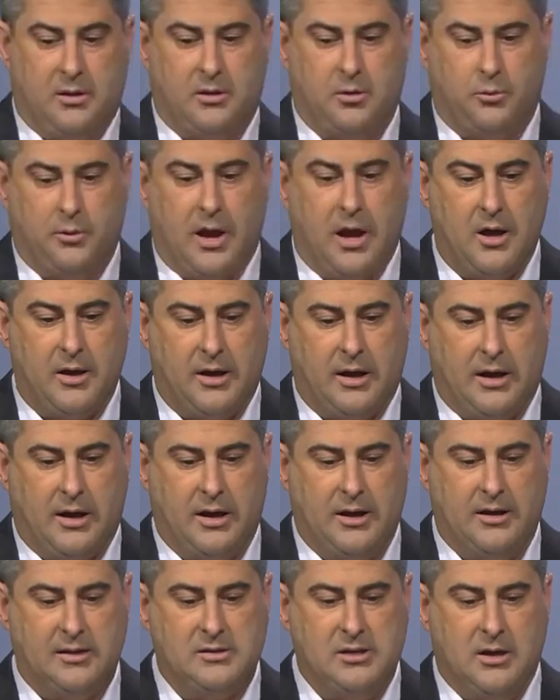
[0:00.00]
the reality
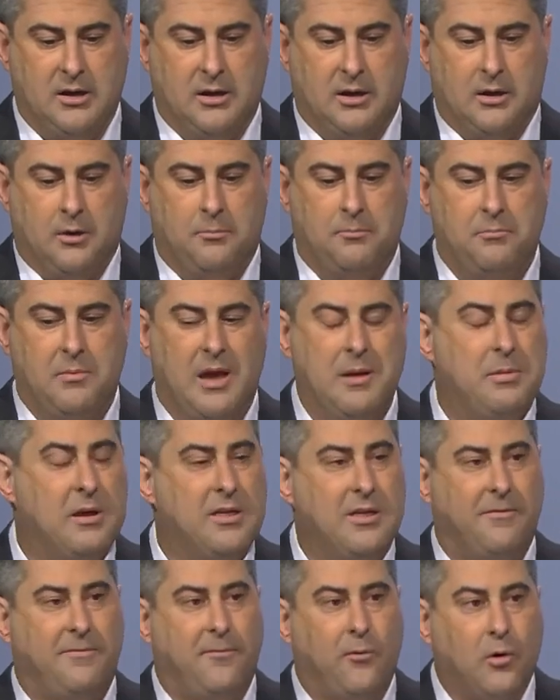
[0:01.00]
is, maybe
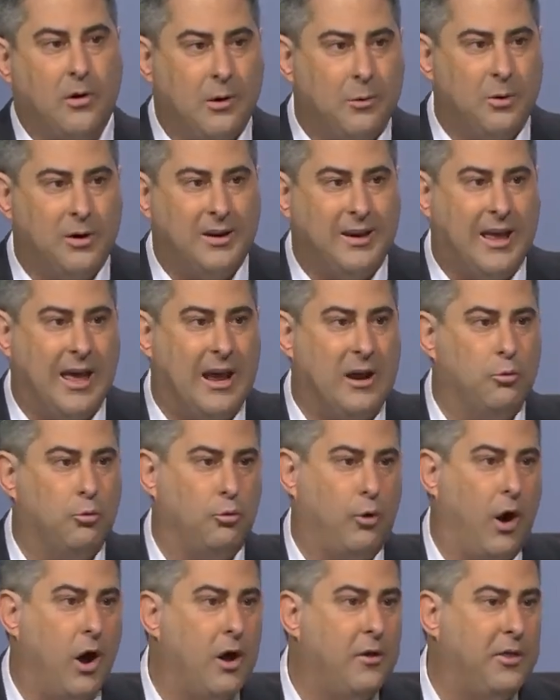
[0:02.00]
the 401k
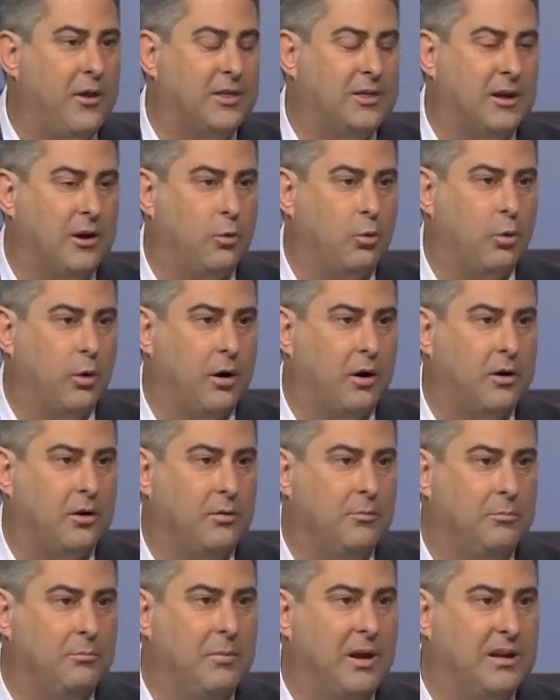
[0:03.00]
Roth at their work
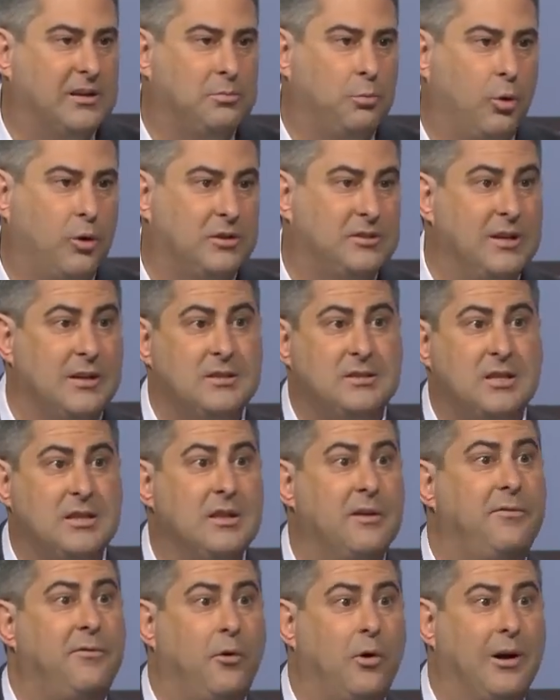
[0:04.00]
makes more sense than
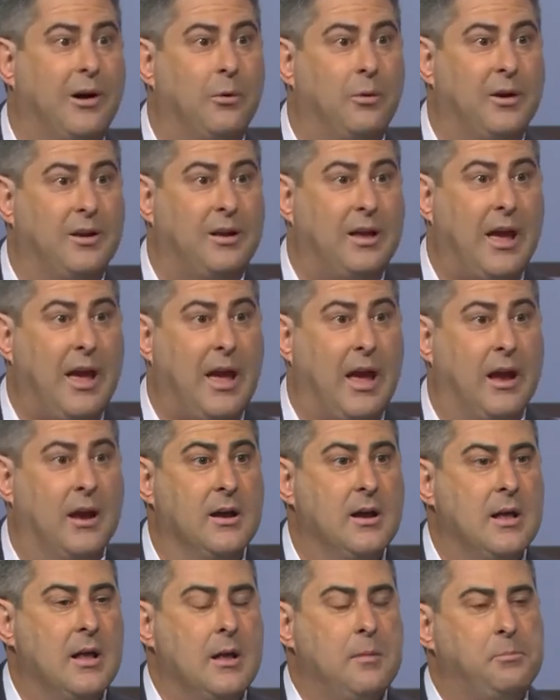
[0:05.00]
the 401k,
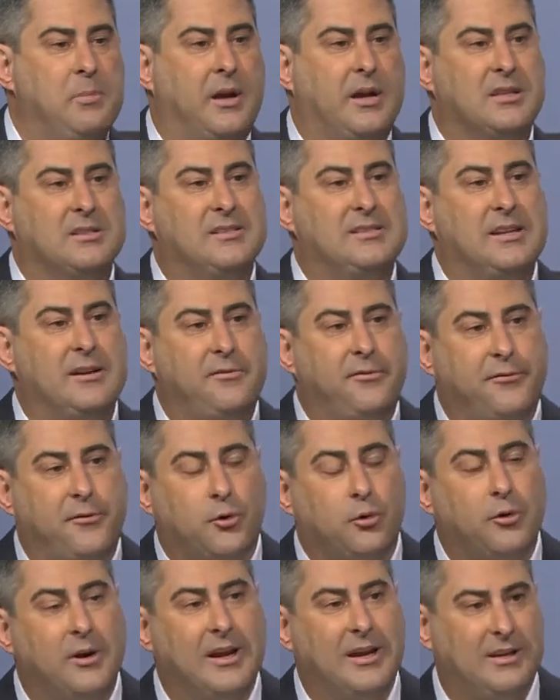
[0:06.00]
because
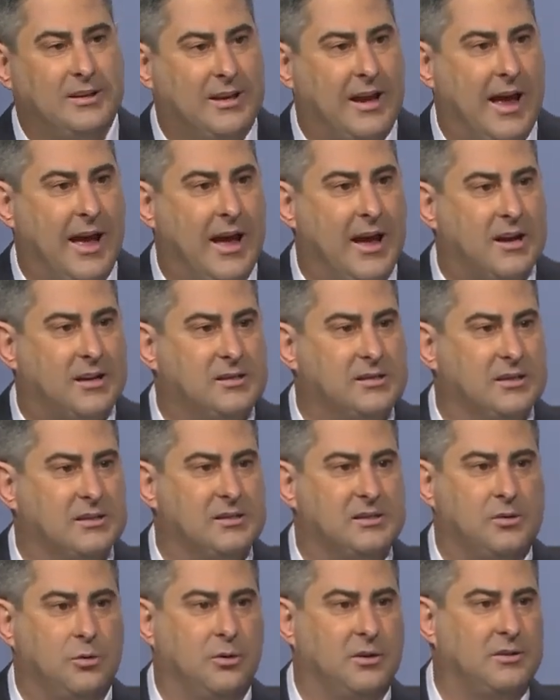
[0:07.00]
deferring
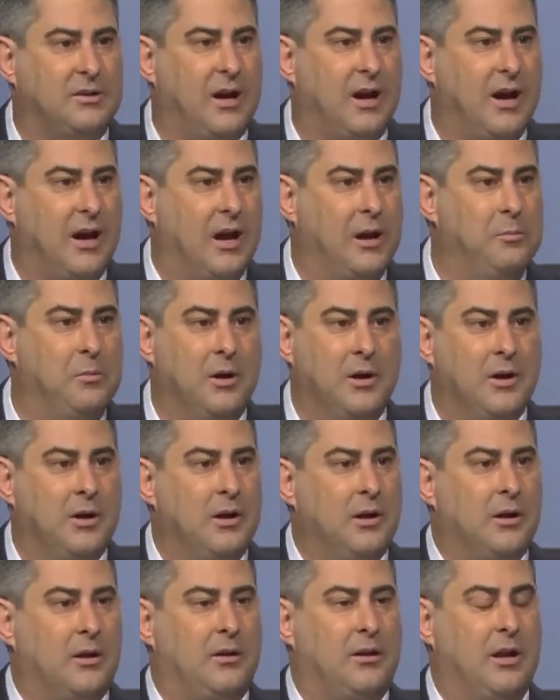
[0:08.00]
taxes to a time,
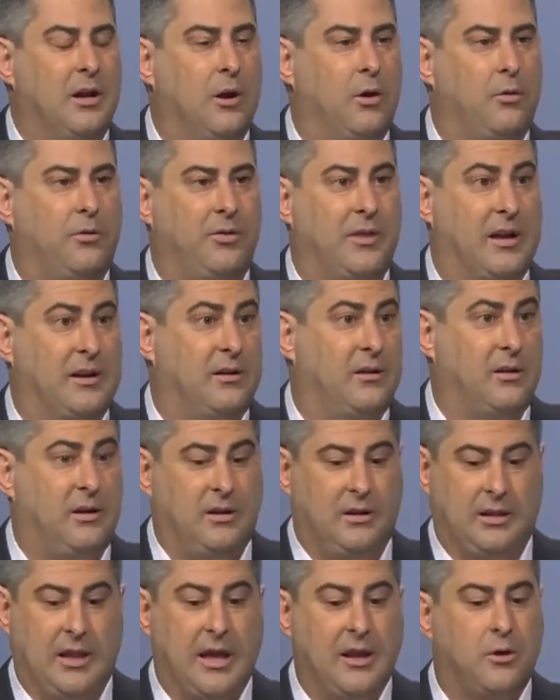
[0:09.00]
that
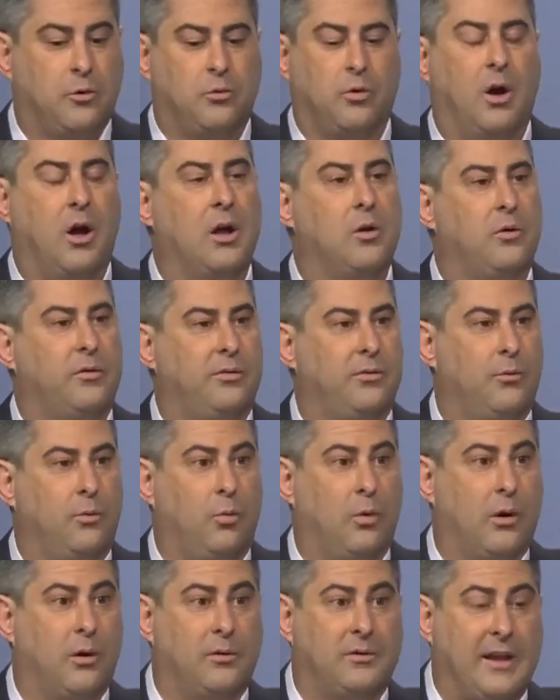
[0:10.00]
later on
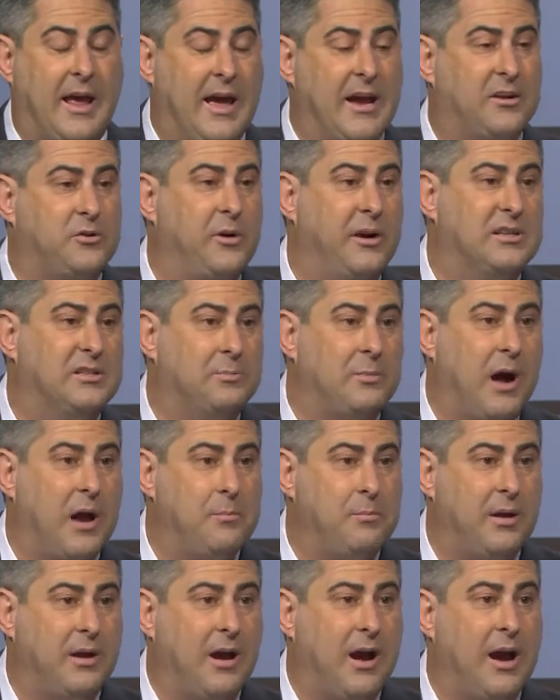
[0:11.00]
where tax rates
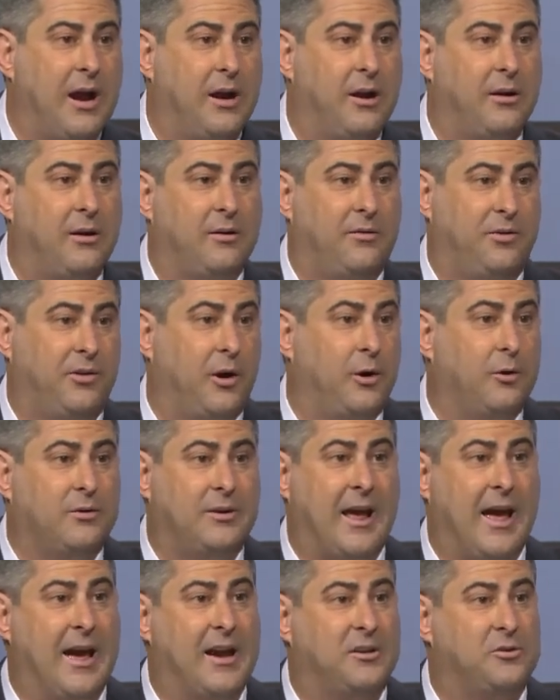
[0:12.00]
might be higher, their
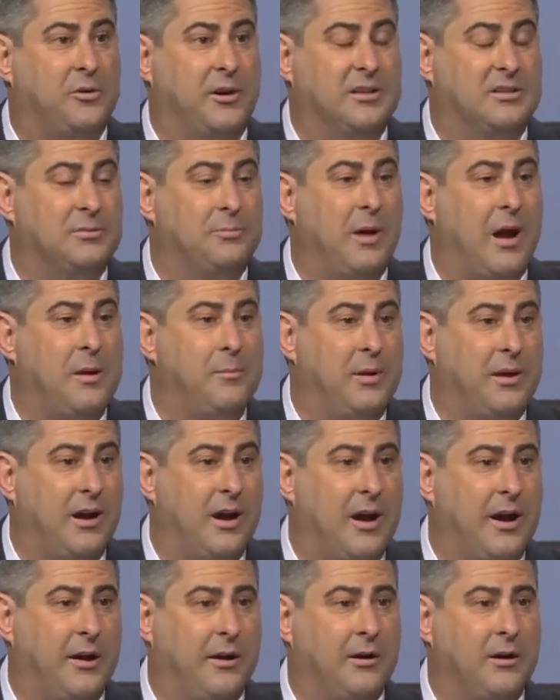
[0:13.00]
tax rates might be
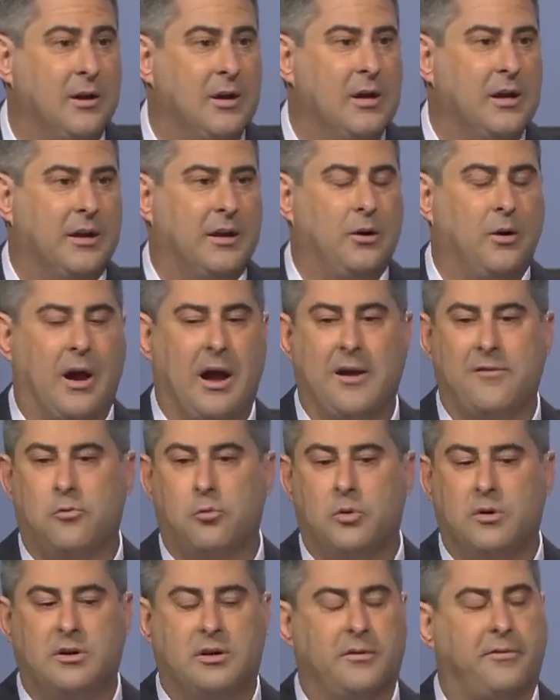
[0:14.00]
higher.
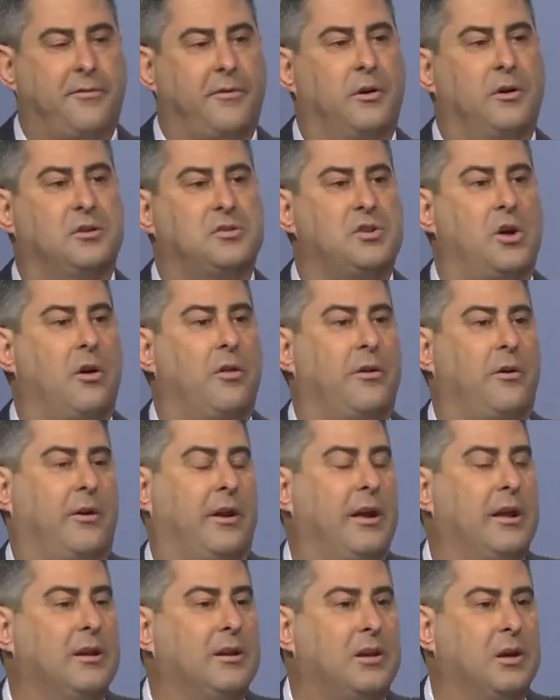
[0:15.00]
Everyone defers all their
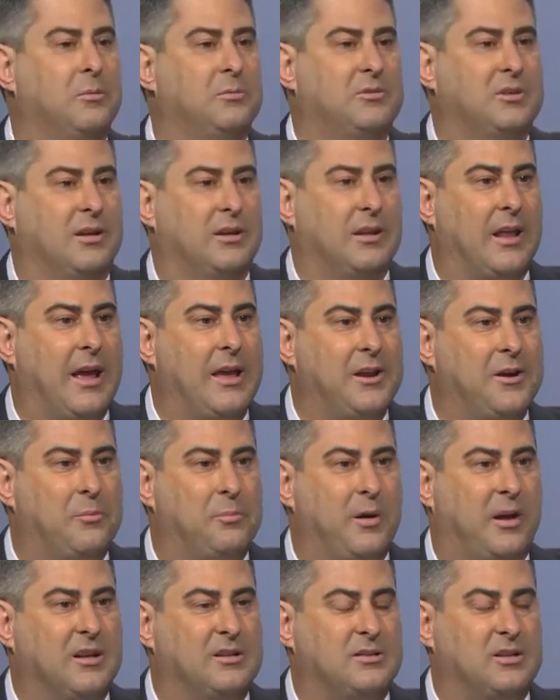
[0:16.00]
income to later
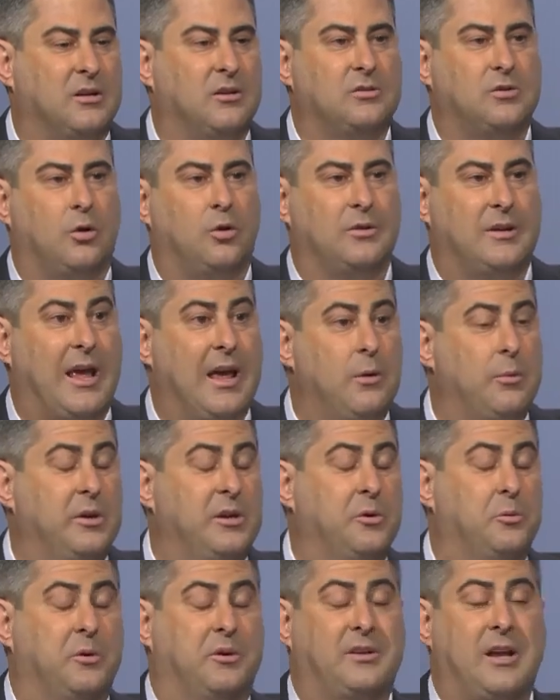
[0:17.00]
because they're told, hey, when
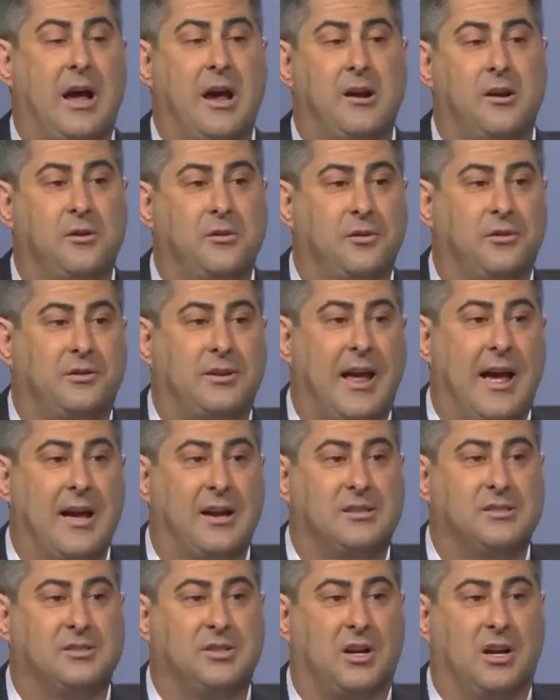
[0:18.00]
you retire, your
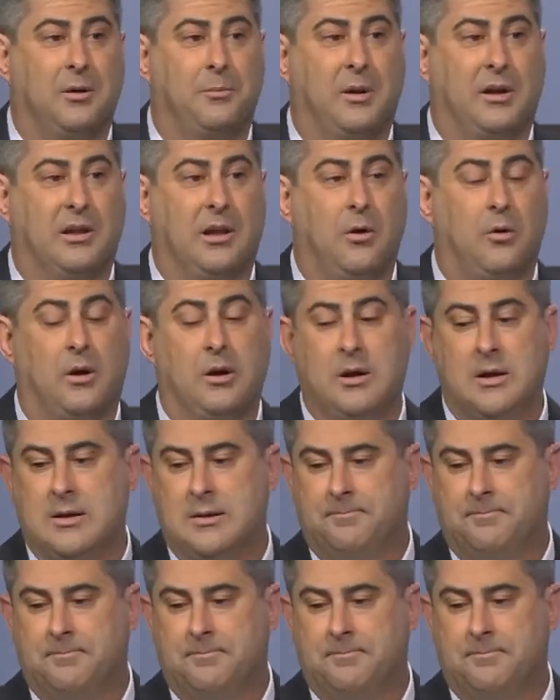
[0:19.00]
taxes are going to be lower.